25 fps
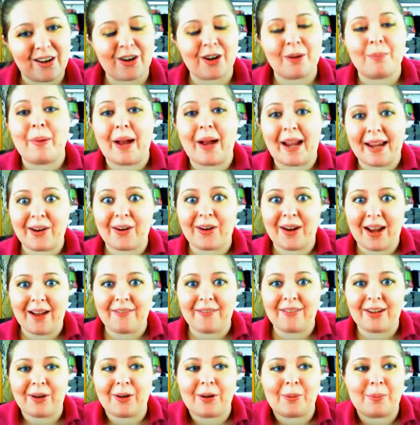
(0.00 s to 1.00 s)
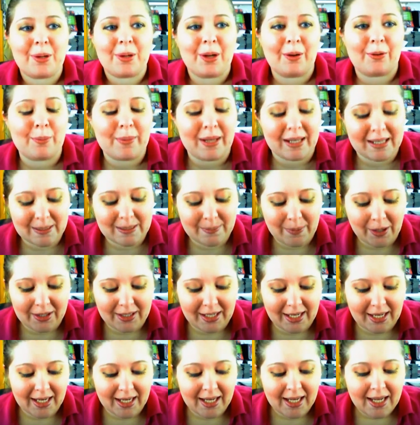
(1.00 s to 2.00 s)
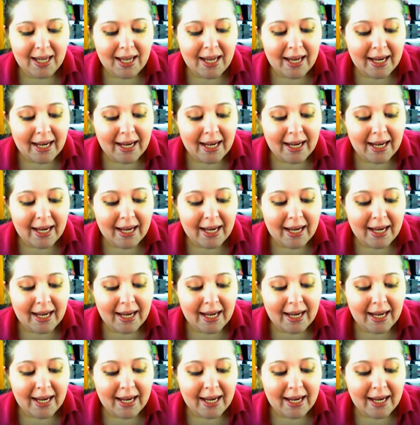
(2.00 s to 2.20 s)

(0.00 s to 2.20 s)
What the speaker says: or by her having her Pure Romance party.